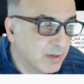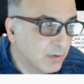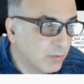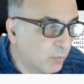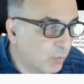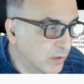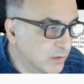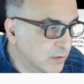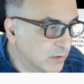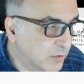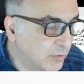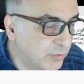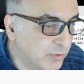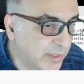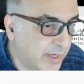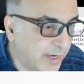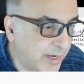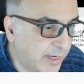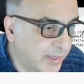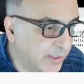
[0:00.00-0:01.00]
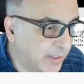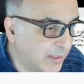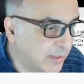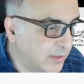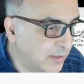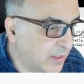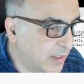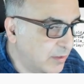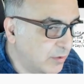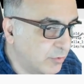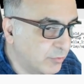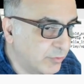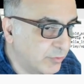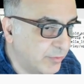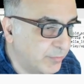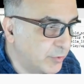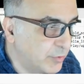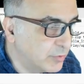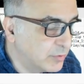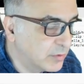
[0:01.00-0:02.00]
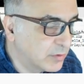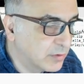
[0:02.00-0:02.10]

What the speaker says: Once you do that, and then you reboot